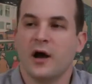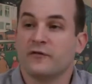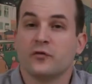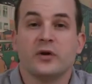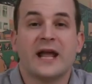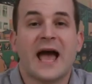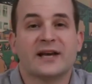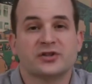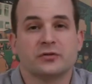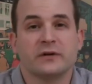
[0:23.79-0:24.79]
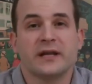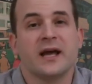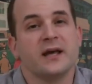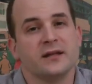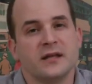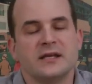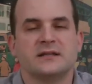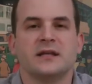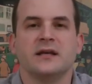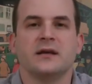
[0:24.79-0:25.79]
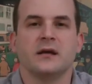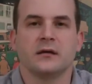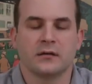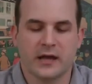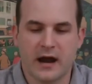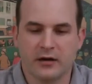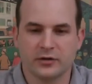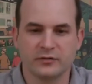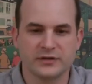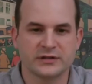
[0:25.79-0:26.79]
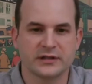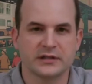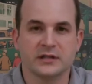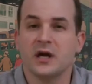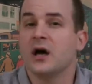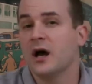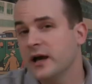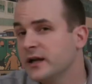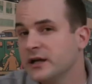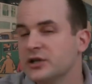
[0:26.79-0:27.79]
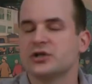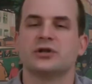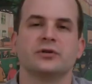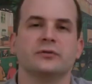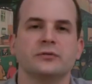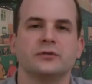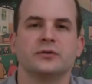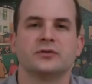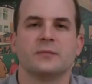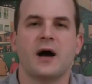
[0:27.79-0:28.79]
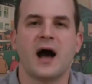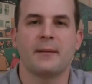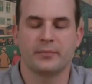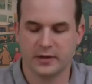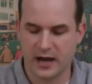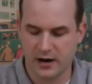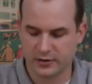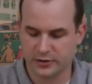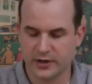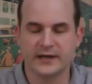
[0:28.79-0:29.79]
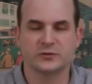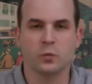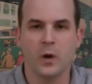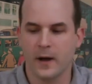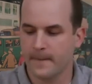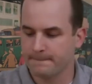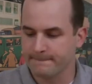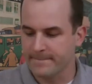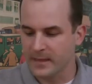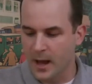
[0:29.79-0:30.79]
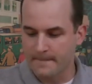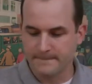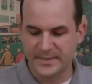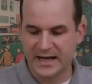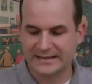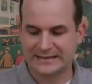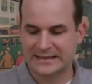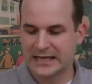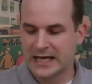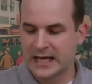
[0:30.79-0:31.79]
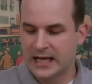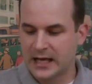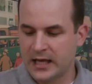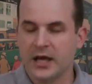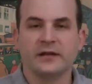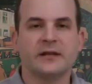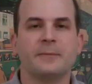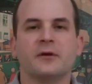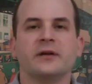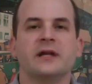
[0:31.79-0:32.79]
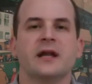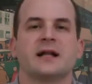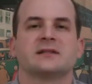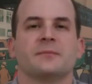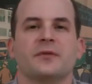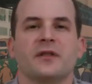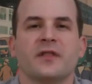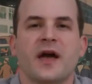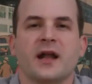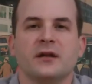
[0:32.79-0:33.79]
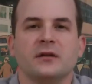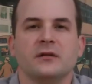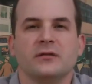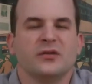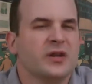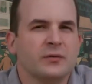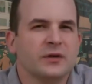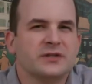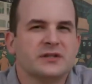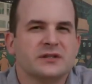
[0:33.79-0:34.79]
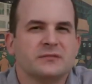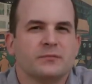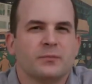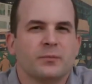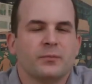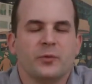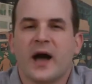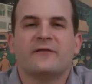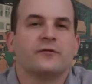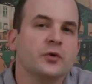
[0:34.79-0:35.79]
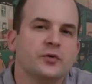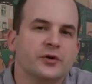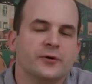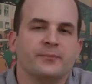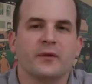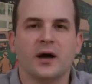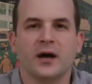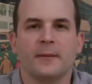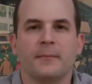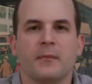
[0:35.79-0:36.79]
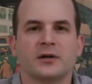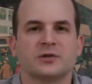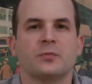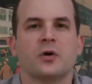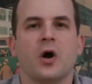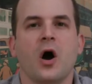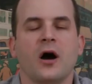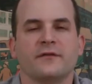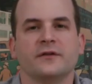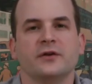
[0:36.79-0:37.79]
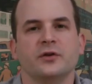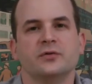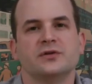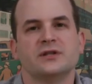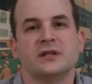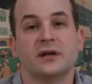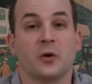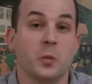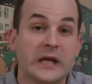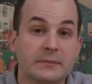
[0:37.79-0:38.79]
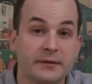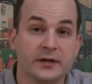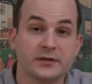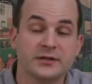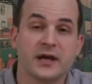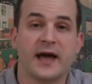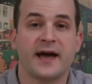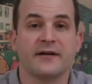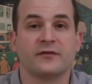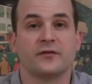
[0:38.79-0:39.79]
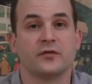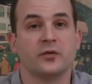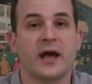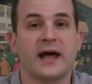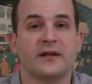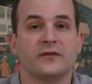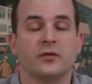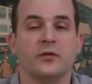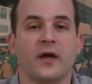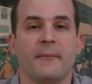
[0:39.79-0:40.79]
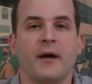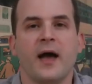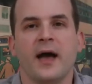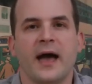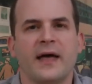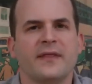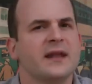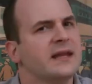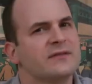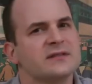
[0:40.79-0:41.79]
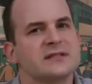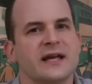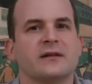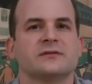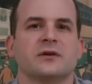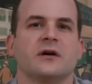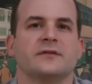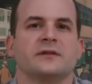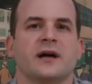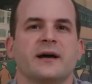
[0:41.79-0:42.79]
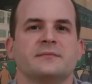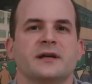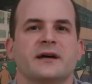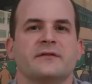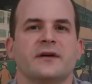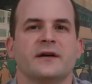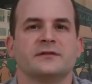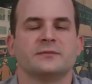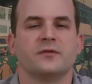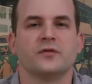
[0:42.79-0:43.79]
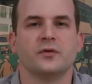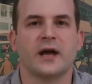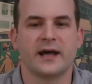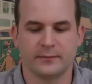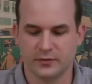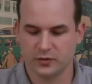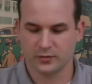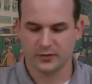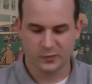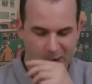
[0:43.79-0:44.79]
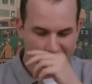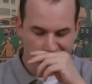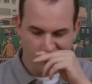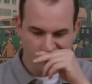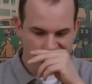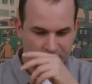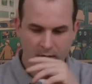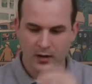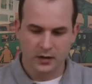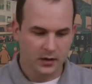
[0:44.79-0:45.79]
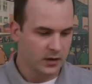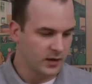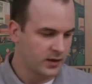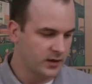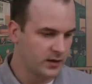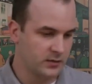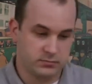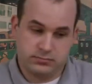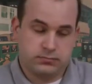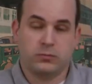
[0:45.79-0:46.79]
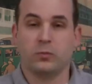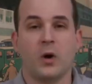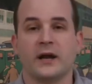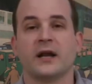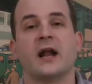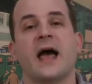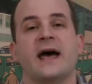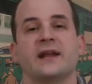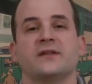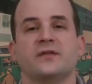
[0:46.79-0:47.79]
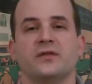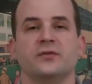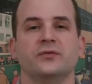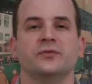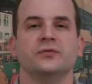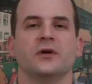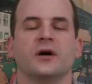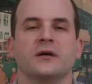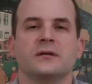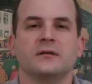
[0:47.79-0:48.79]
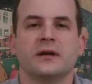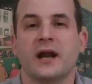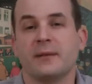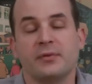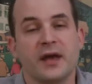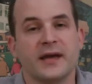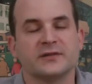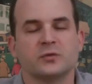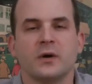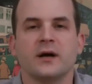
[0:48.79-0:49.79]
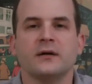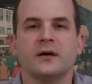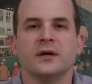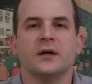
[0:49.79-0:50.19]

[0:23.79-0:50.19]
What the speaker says: fruity, estery, yeasty characteristics, in addition to some hop character as well. But typically not something that you add fruit to. Much more often you see like wheat beers have fruit added to them, and then even stouts oftentimes have some fruit added to them as well. But why not add it to an IPA as well?